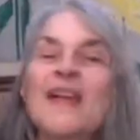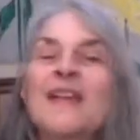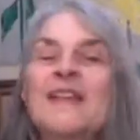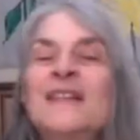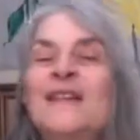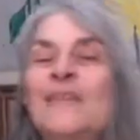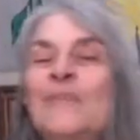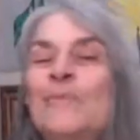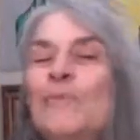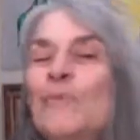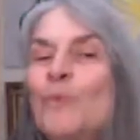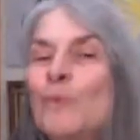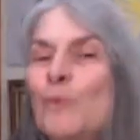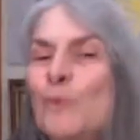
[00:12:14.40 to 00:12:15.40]
Now, I'm
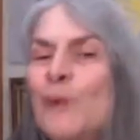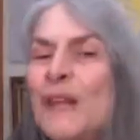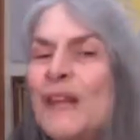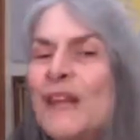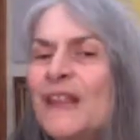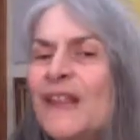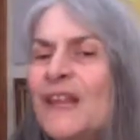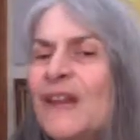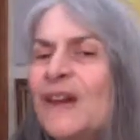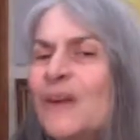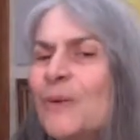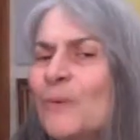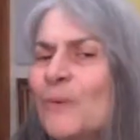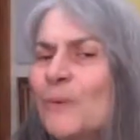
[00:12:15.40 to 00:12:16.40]
really,
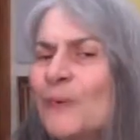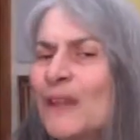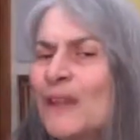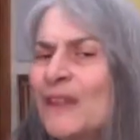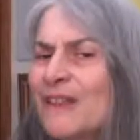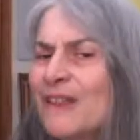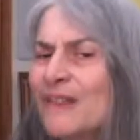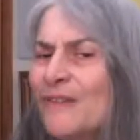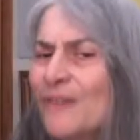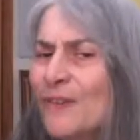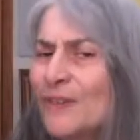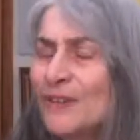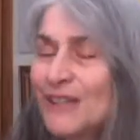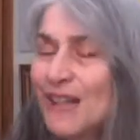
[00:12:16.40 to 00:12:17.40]
really looking
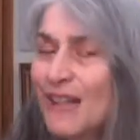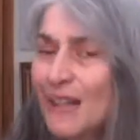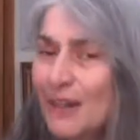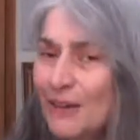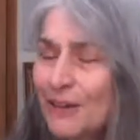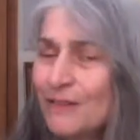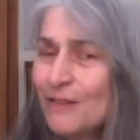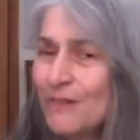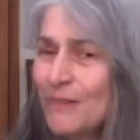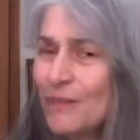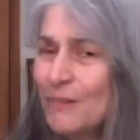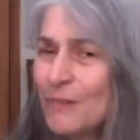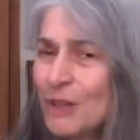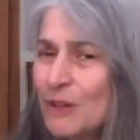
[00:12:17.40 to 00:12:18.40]
forward to hearing
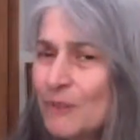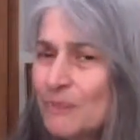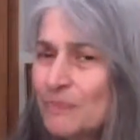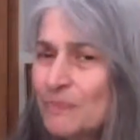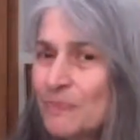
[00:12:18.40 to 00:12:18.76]
from you